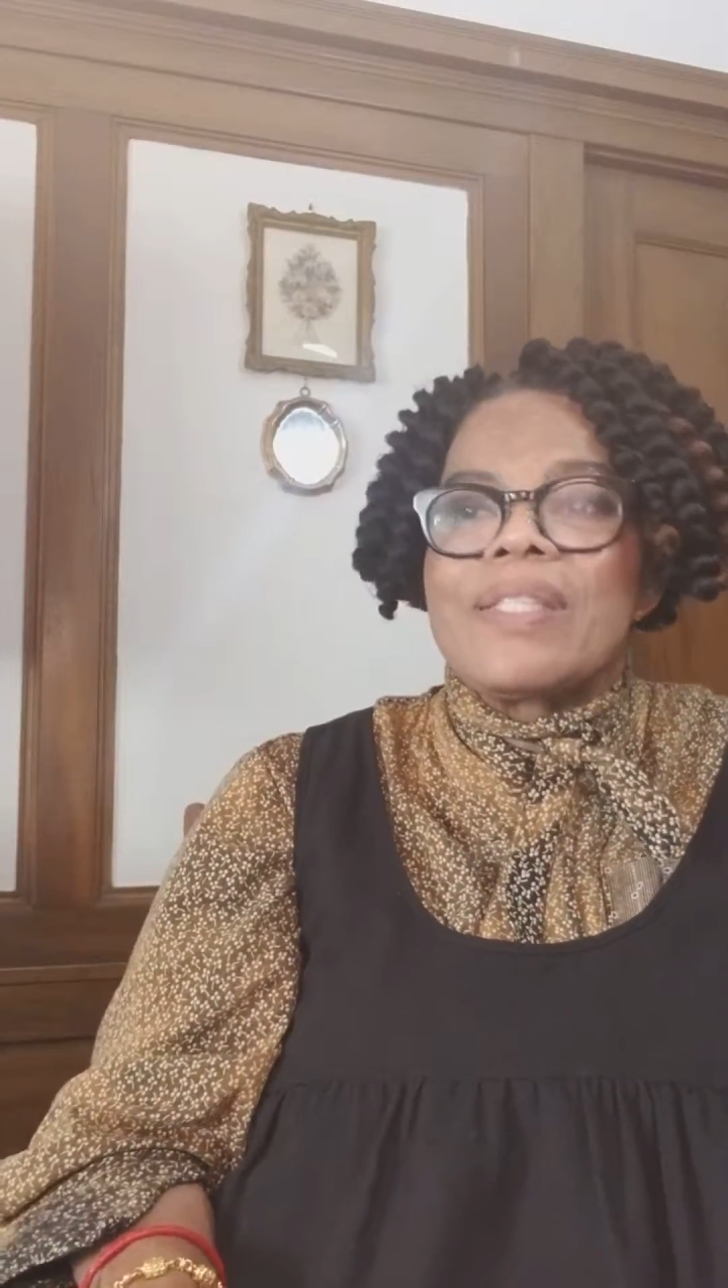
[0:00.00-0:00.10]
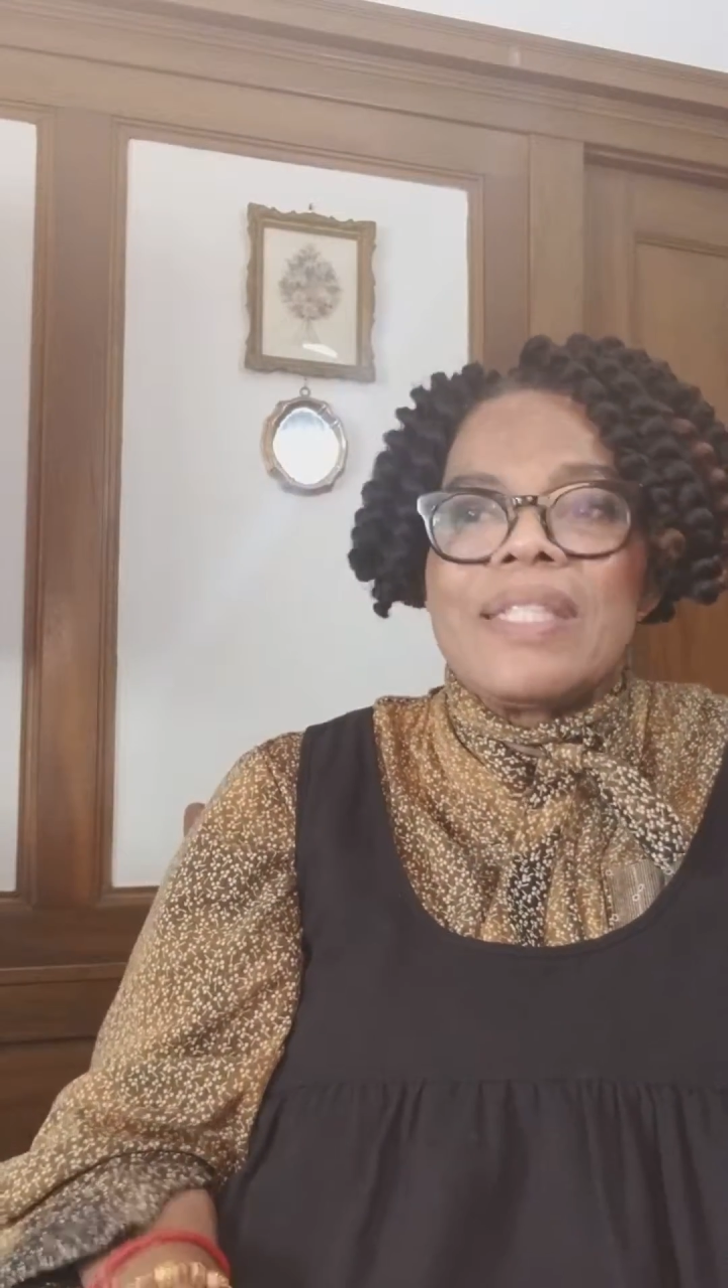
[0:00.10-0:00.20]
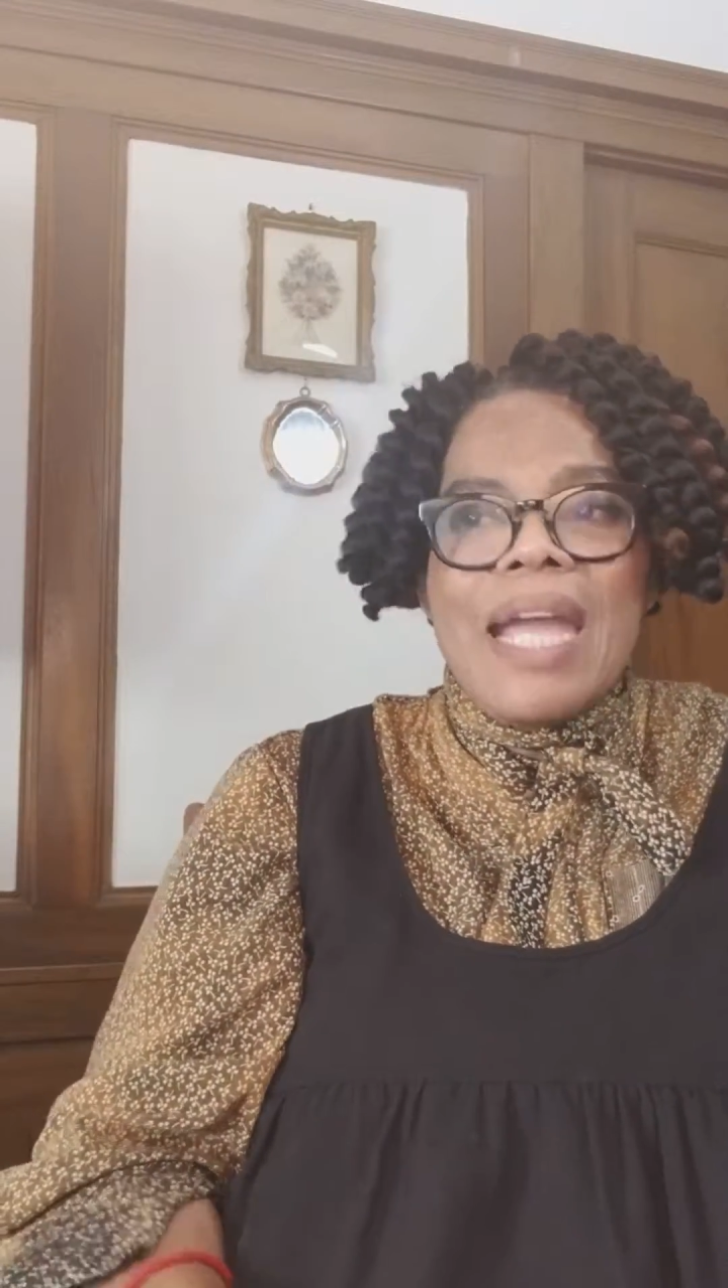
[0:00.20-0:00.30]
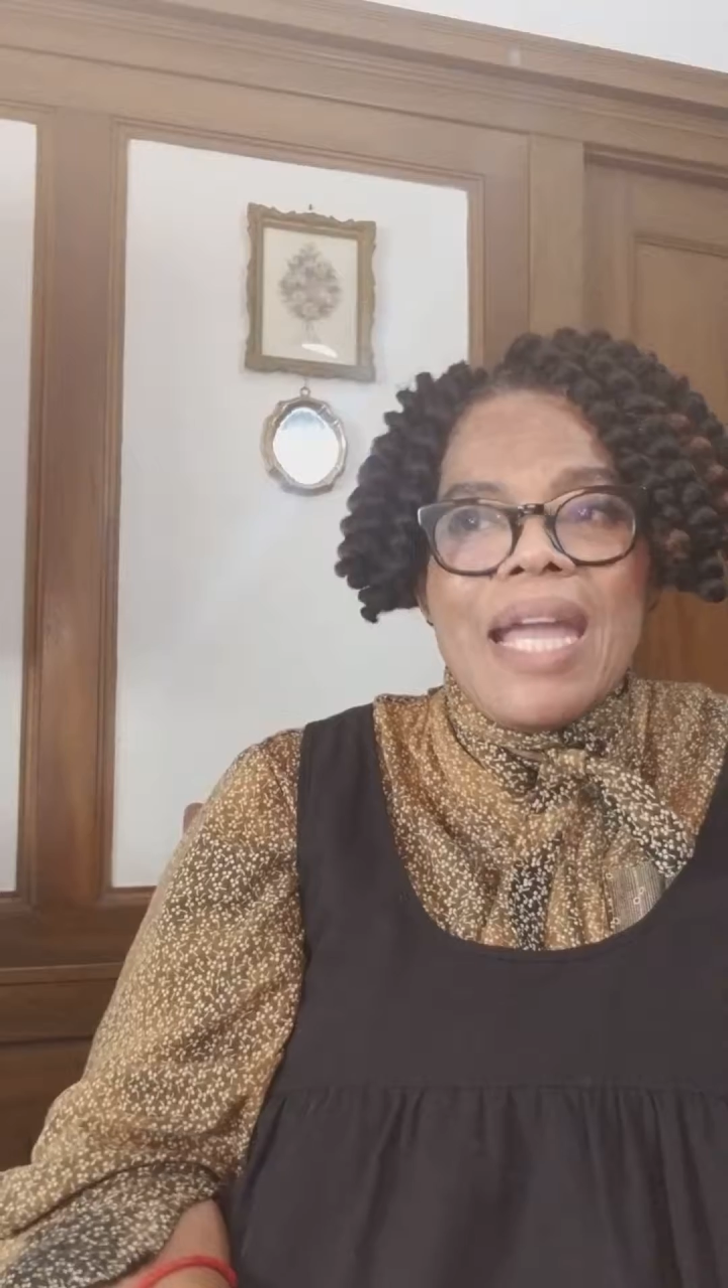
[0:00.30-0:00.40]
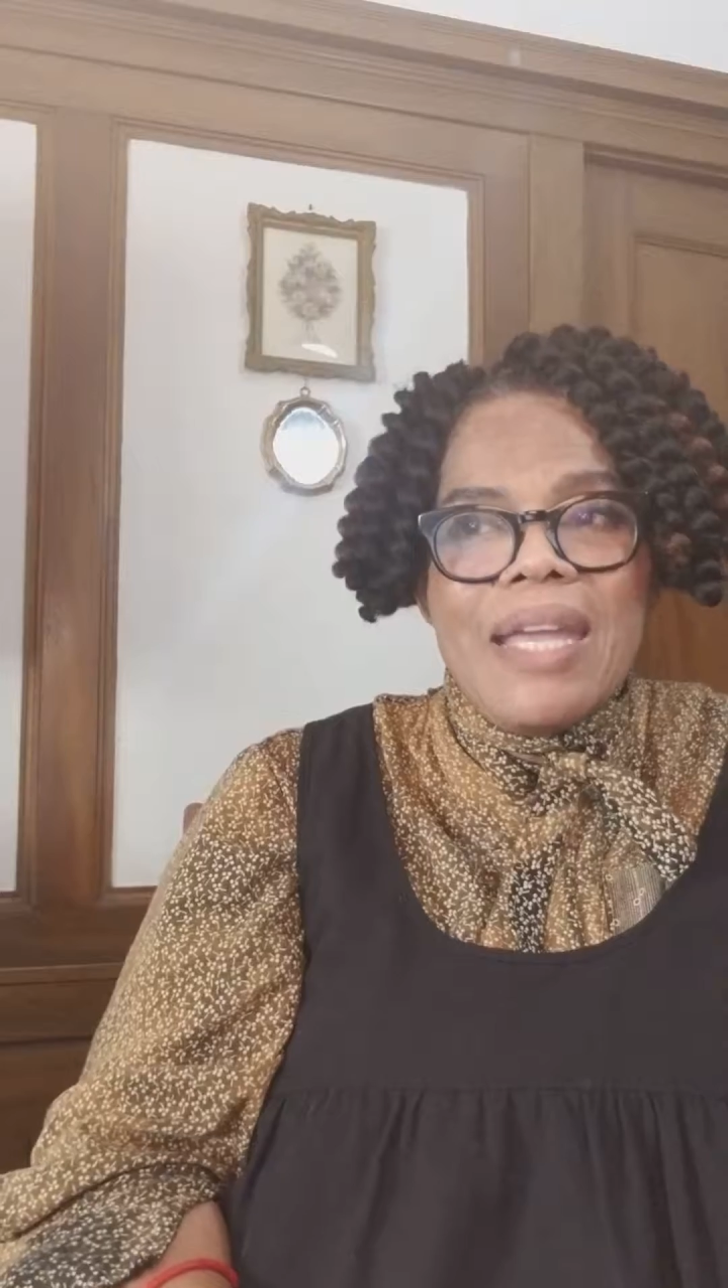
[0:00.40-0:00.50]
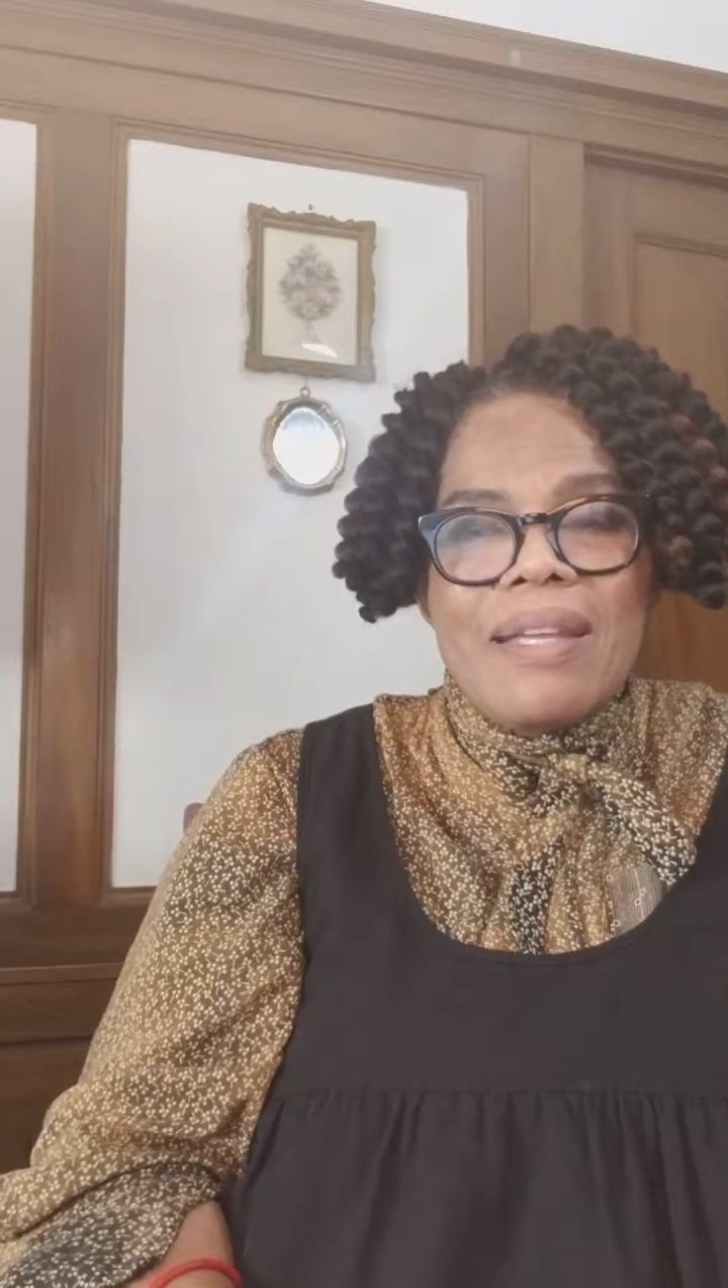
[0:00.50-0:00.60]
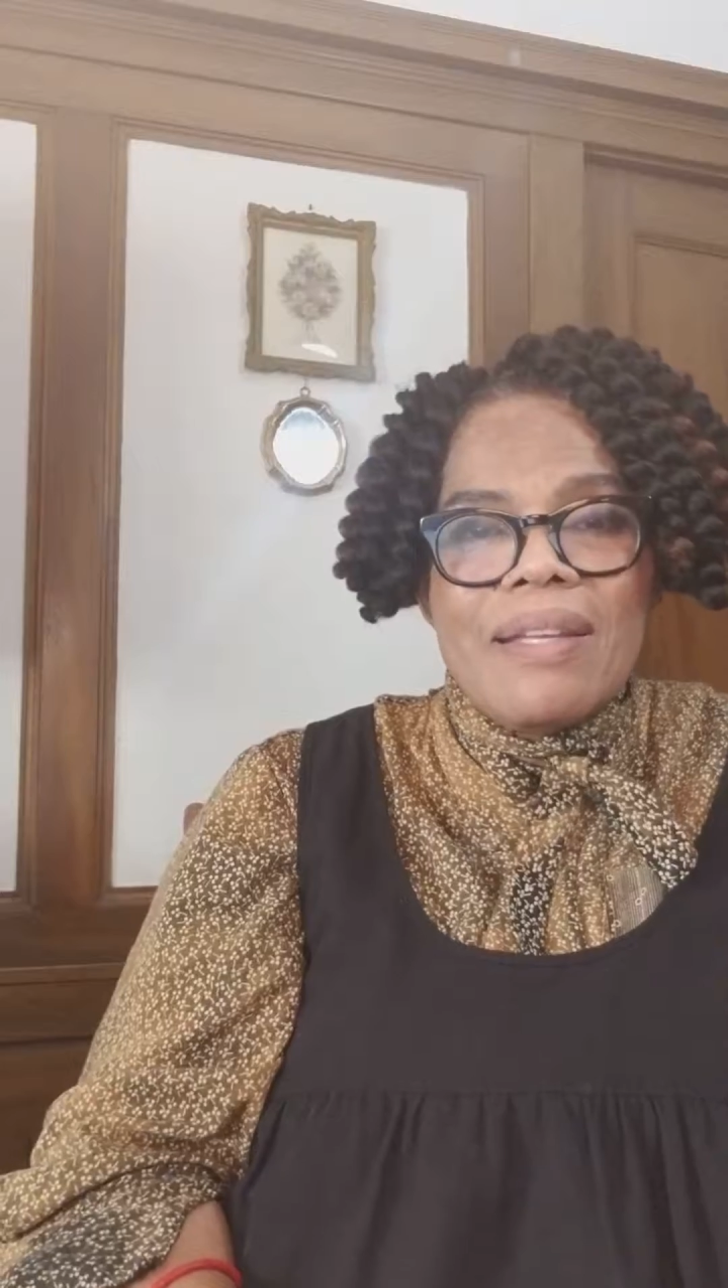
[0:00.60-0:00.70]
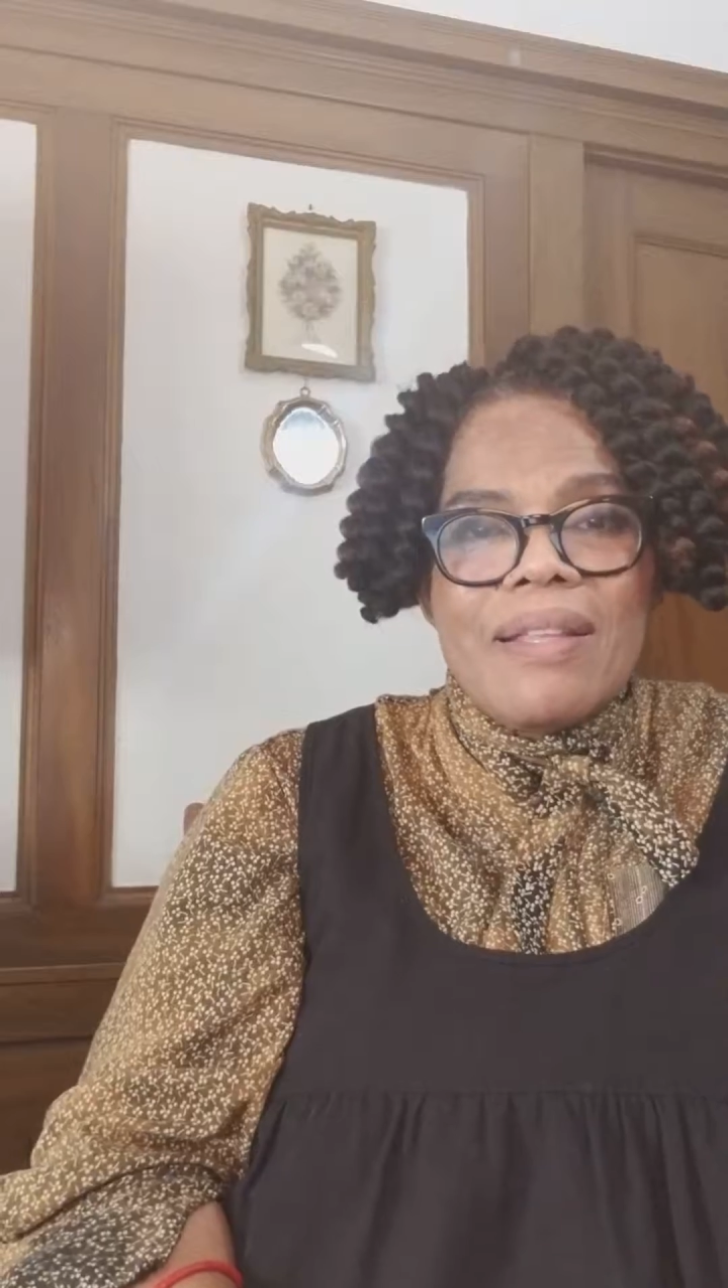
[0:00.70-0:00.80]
today